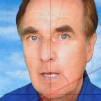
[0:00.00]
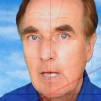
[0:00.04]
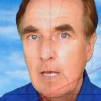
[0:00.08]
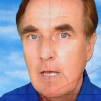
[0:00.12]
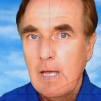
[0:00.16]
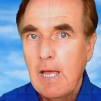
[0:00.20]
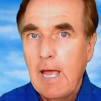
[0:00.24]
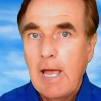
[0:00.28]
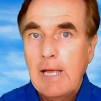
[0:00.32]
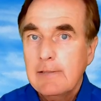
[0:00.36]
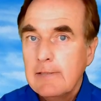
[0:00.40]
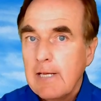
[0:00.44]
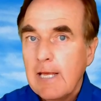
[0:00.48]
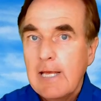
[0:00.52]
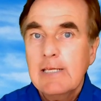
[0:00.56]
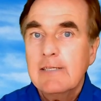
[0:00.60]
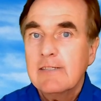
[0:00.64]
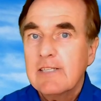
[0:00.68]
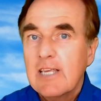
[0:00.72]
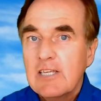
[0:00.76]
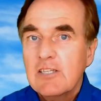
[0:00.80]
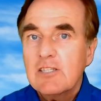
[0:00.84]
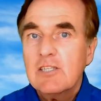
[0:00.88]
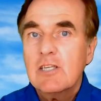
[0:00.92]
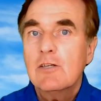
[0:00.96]
And it
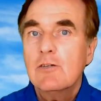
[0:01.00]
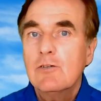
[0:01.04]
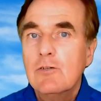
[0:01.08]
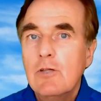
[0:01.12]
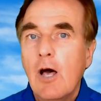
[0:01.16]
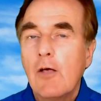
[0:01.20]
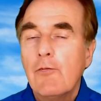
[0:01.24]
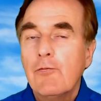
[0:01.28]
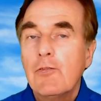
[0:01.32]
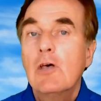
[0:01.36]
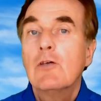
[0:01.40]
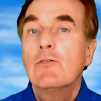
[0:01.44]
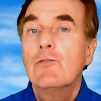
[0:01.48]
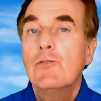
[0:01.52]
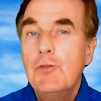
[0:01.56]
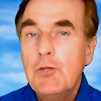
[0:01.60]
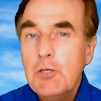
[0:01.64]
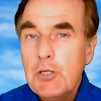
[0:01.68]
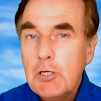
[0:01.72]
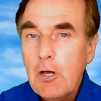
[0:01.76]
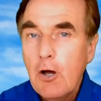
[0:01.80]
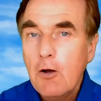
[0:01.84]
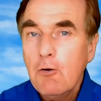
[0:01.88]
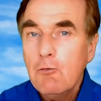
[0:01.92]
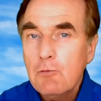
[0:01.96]
is not
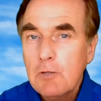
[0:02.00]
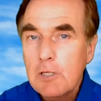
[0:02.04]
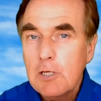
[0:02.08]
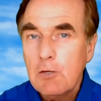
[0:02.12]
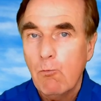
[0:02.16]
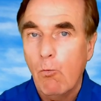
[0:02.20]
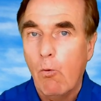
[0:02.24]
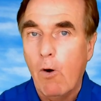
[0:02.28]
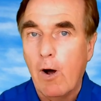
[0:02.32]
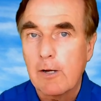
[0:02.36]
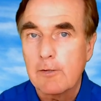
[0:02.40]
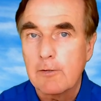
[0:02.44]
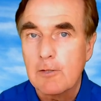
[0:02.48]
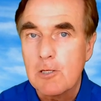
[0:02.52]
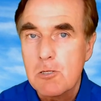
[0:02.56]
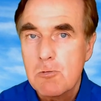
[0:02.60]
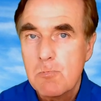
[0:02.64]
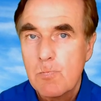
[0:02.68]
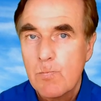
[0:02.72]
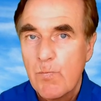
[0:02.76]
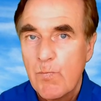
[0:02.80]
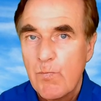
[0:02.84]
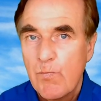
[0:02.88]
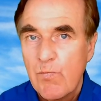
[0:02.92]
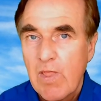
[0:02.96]
the only one.
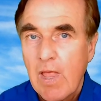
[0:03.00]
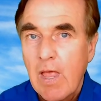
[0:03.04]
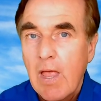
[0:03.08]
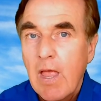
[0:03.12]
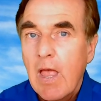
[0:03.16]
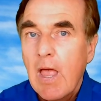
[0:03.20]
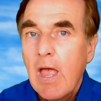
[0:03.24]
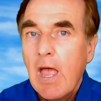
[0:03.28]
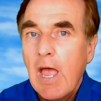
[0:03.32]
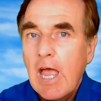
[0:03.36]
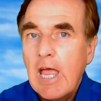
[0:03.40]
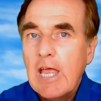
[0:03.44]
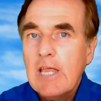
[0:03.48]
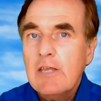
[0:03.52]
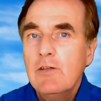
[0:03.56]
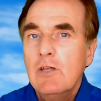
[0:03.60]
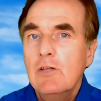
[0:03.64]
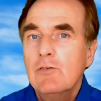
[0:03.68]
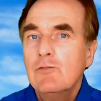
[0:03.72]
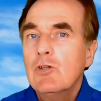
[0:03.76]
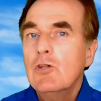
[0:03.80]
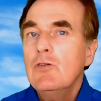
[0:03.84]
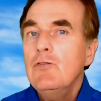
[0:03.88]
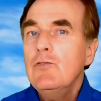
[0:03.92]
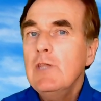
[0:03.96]
In
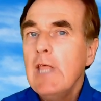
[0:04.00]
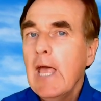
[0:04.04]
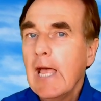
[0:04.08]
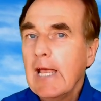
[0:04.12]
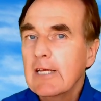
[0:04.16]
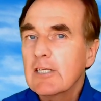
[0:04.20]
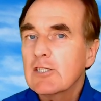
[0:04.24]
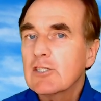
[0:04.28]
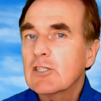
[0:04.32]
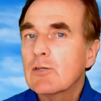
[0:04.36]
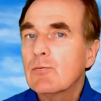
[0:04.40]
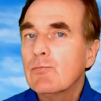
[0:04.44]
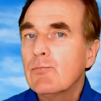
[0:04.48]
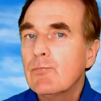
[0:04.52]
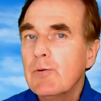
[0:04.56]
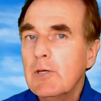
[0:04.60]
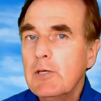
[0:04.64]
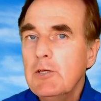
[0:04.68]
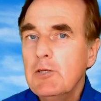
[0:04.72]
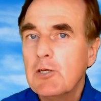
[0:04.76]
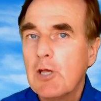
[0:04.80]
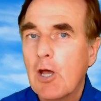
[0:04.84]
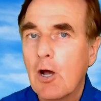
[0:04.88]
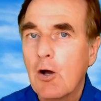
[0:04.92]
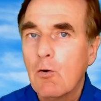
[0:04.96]
the next
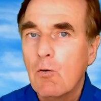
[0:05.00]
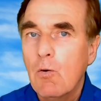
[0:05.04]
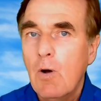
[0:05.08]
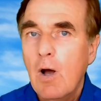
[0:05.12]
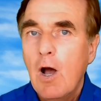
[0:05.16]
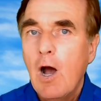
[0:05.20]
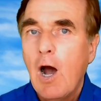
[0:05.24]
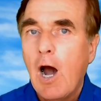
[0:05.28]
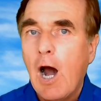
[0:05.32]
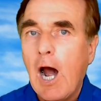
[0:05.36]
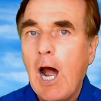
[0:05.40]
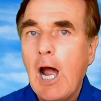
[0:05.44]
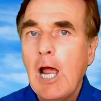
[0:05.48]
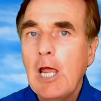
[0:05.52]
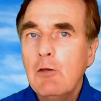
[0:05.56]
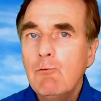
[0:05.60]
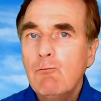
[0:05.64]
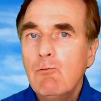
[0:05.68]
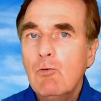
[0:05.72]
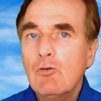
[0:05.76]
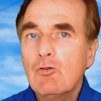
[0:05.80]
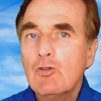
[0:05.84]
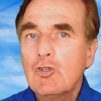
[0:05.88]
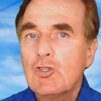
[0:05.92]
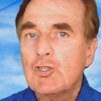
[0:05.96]
video, I
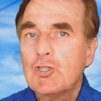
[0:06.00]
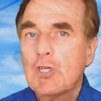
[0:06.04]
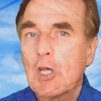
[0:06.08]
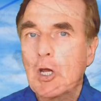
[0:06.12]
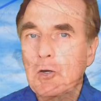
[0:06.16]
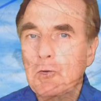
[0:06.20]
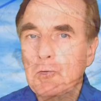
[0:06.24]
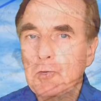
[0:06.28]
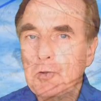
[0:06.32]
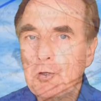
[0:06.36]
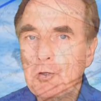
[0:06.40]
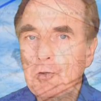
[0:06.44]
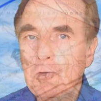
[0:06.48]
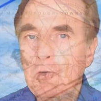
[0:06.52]
will show you